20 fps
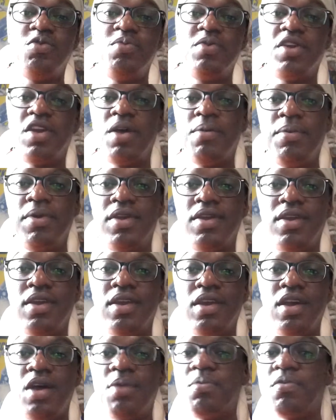
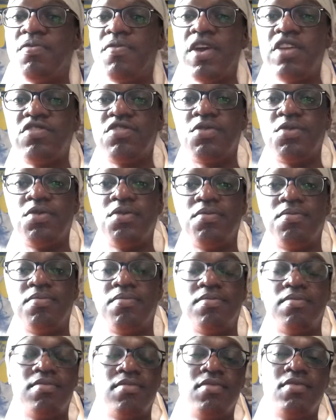becoming a professional.
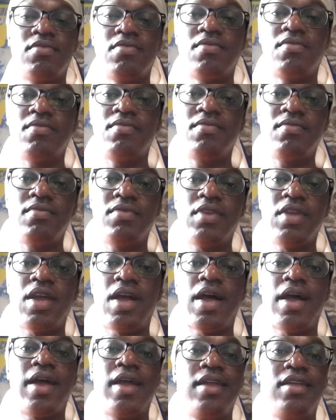
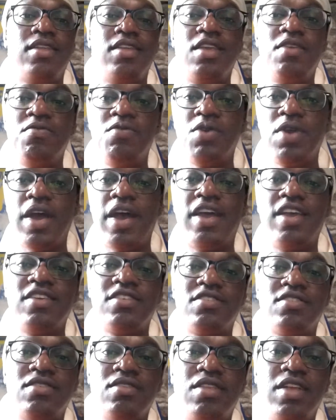I give you
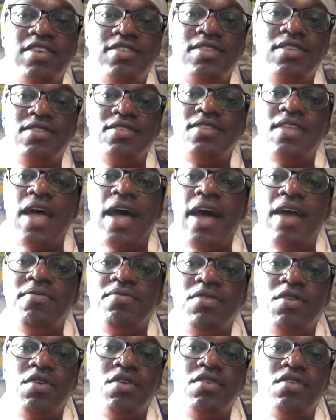guys lessons that
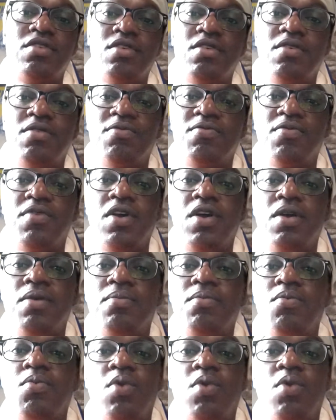I've learned from